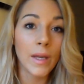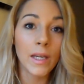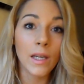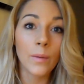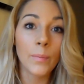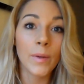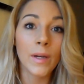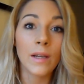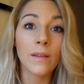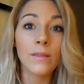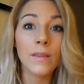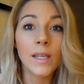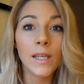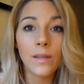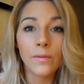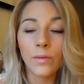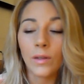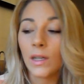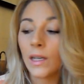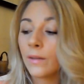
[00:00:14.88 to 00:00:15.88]
makeup, and I
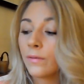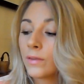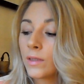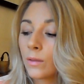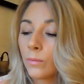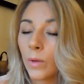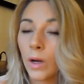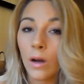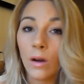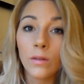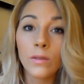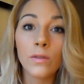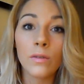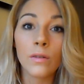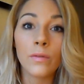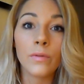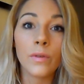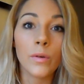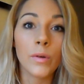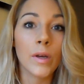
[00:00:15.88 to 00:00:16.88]
think if you live somewhere hot
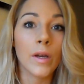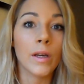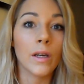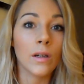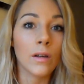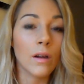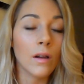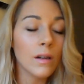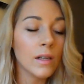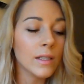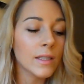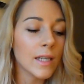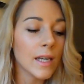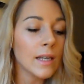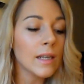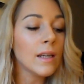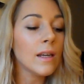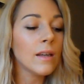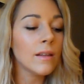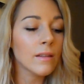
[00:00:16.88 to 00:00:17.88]
or if you're going on
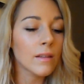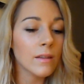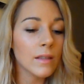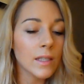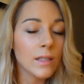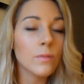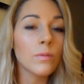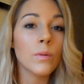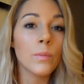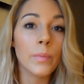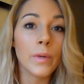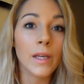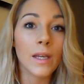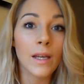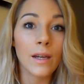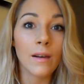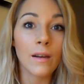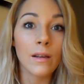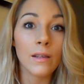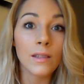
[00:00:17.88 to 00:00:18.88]
holiday, then this would
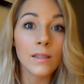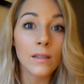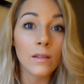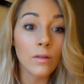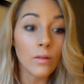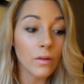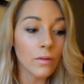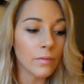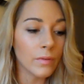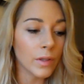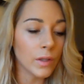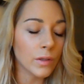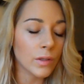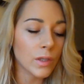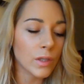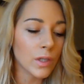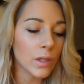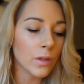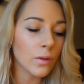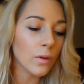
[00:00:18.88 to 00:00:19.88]
be a nice look for you
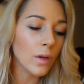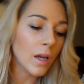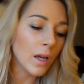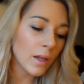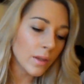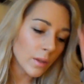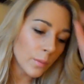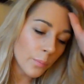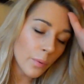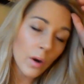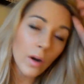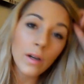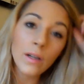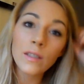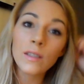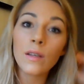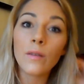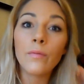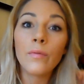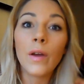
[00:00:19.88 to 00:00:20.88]
to do. The
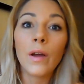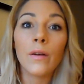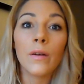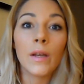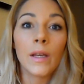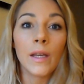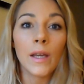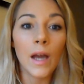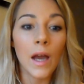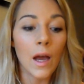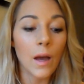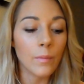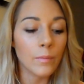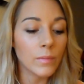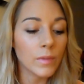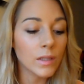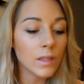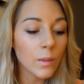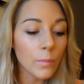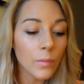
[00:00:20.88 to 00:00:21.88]
products are very
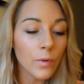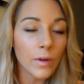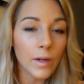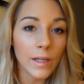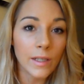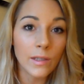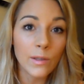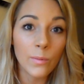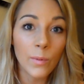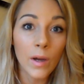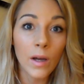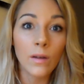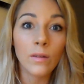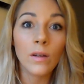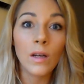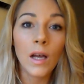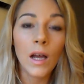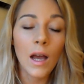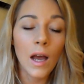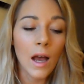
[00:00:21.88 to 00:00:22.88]
summery as
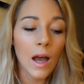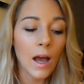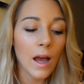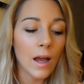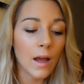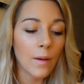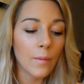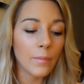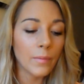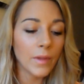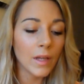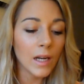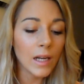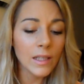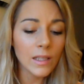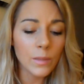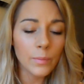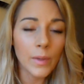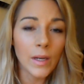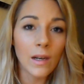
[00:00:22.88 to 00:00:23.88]
well. They're a
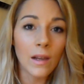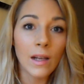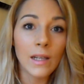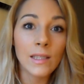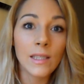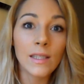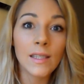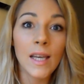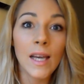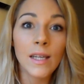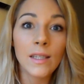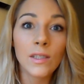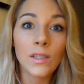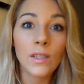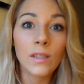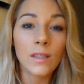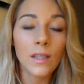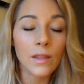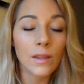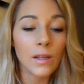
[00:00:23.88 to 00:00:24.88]
little bit lighter
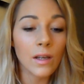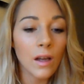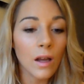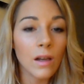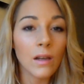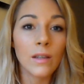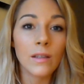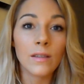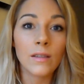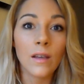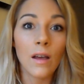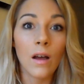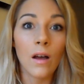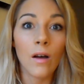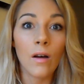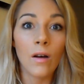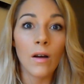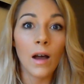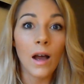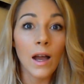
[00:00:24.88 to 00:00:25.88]
textures and the colours
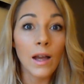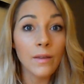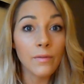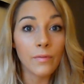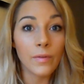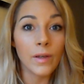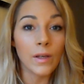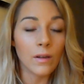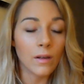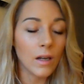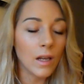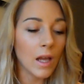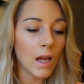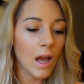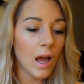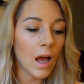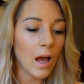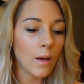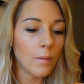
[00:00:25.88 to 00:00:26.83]
are, I feel,